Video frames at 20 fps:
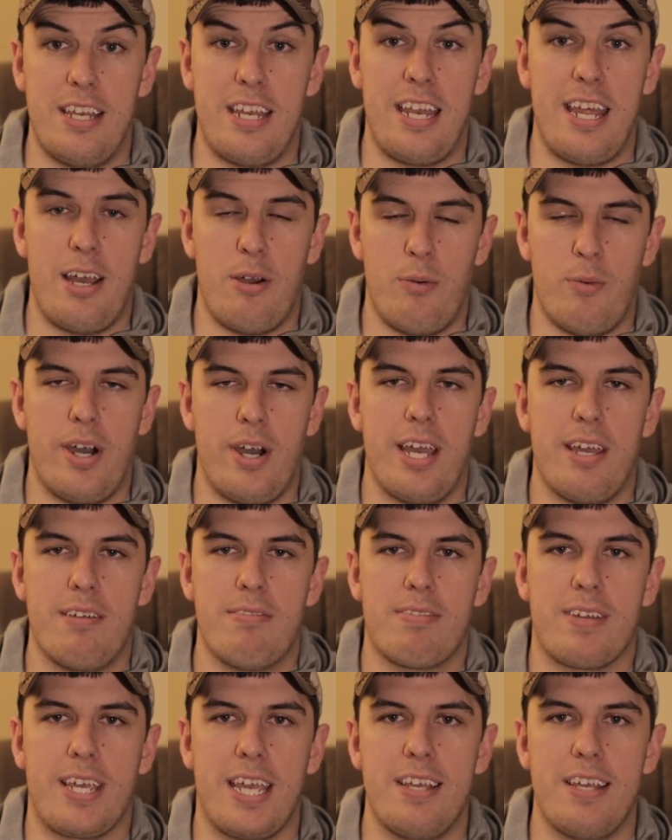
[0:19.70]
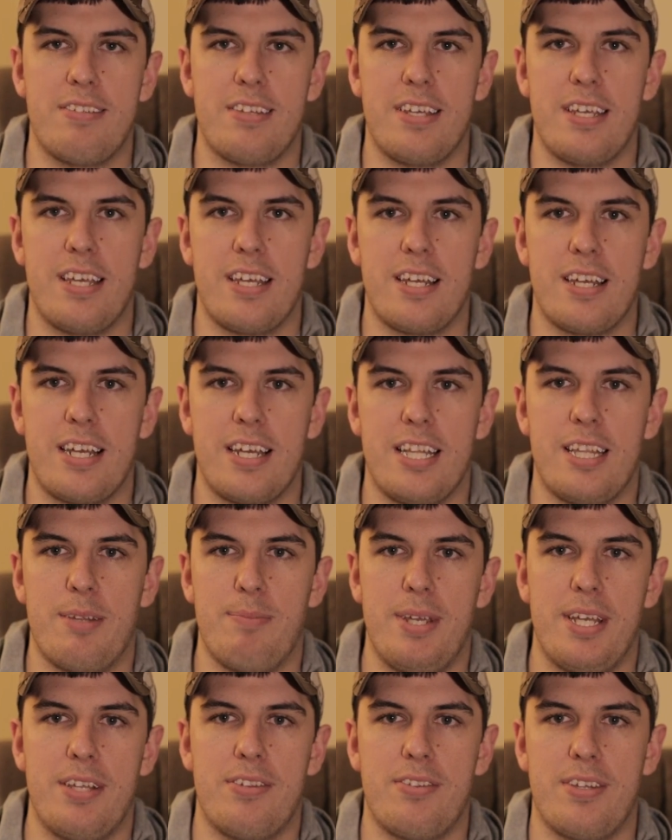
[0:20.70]
now wife, Casey, at
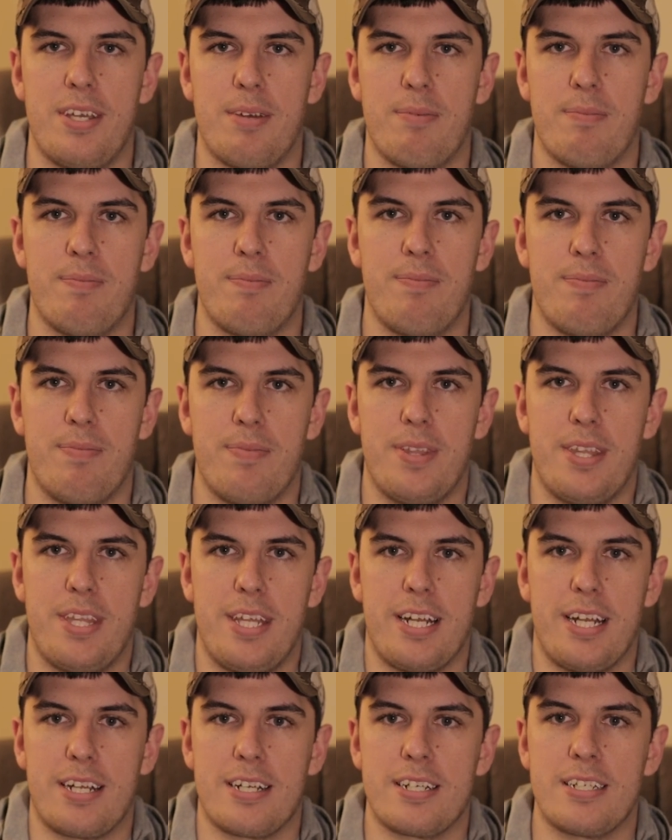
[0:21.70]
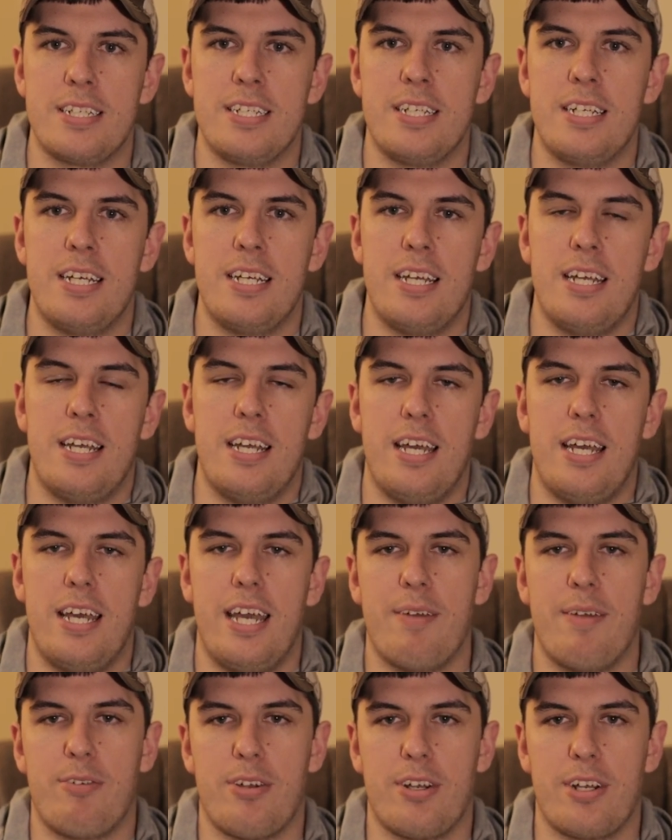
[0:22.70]
the BSM there.
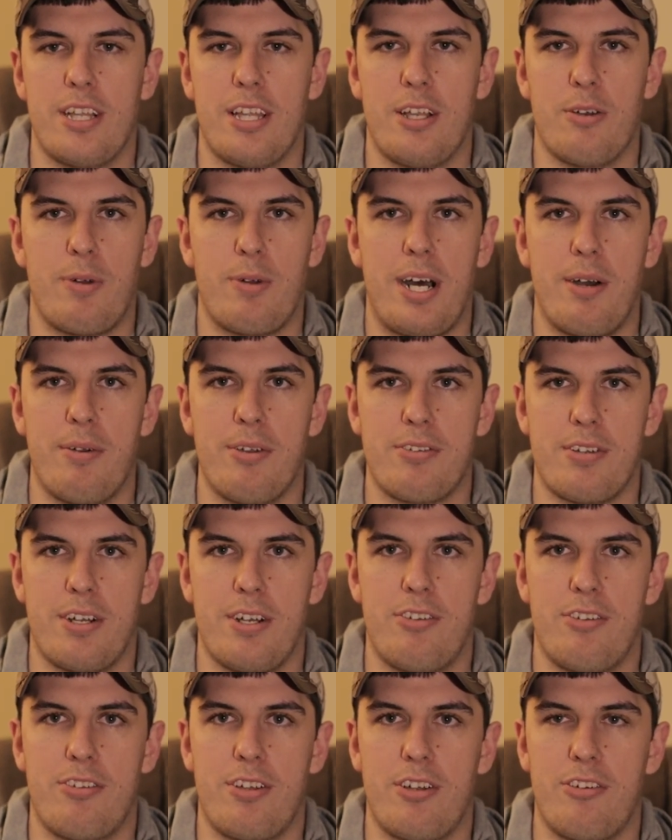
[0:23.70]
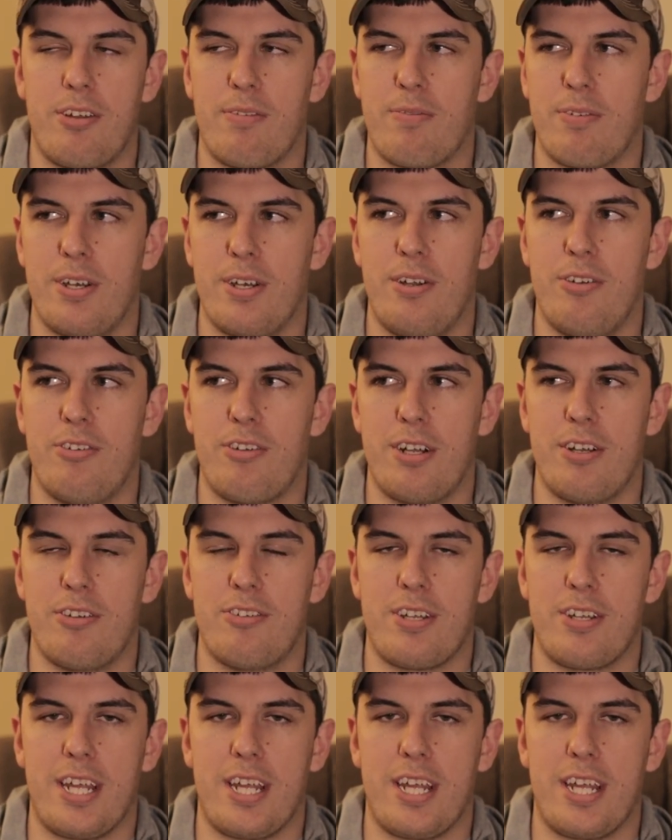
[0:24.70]
After a little while, we started searching for a new church